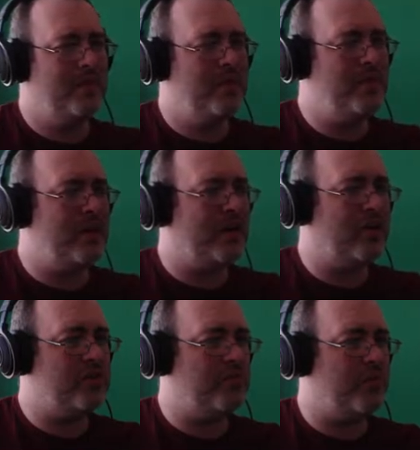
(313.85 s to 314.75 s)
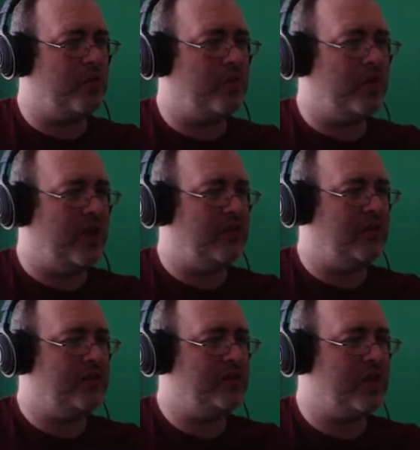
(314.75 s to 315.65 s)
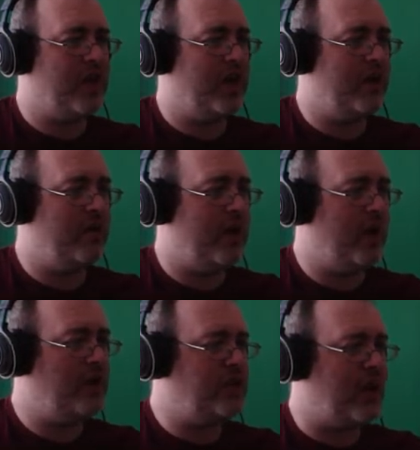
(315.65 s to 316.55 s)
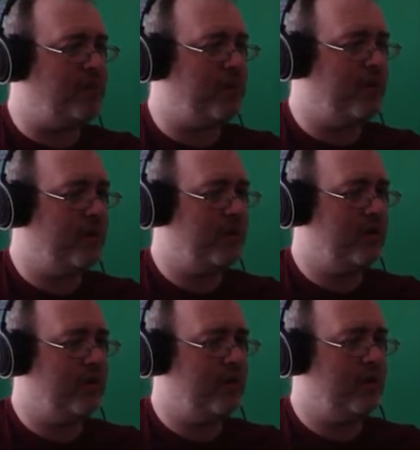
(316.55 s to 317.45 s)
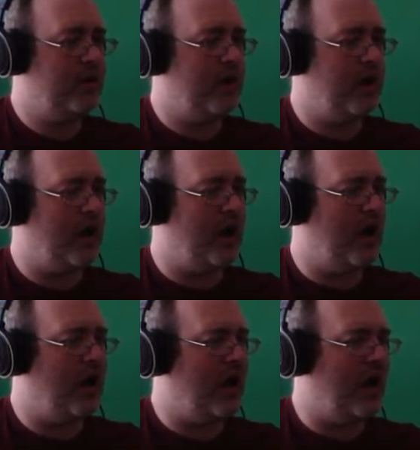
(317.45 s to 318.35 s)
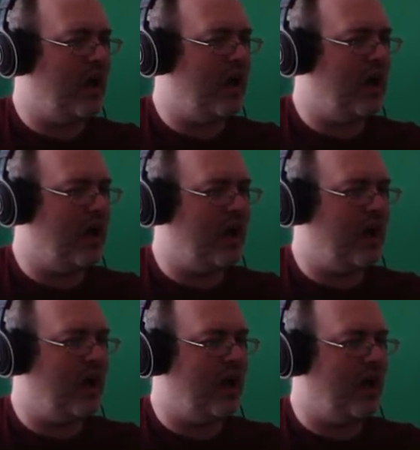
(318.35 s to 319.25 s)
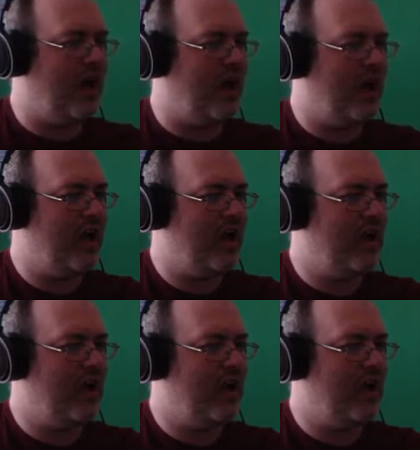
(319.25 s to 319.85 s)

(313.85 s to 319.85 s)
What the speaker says: We made it across before. Okay, let's try a jump. Ha ha ha ha ha!